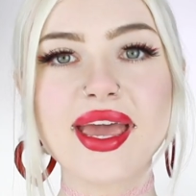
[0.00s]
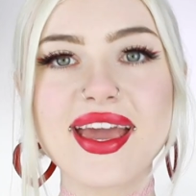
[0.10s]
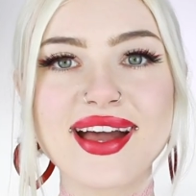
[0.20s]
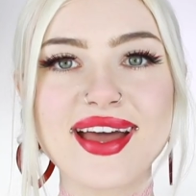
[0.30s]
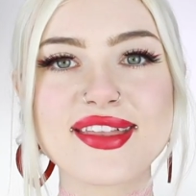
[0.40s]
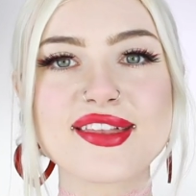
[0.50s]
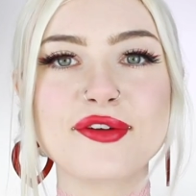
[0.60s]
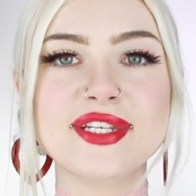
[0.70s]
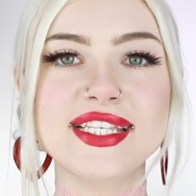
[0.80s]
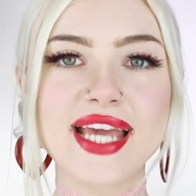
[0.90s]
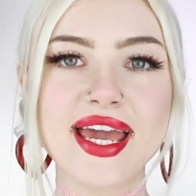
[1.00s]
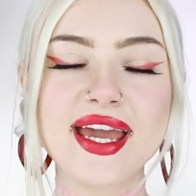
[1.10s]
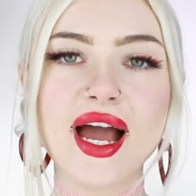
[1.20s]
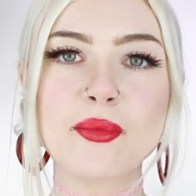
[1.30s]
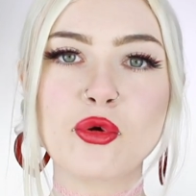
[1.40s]
Hey guys, so
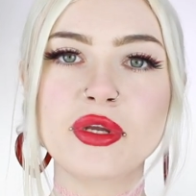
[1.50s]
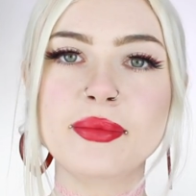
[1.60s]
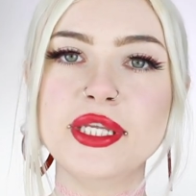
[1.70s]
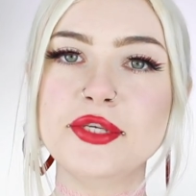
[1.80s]
today I'm going to be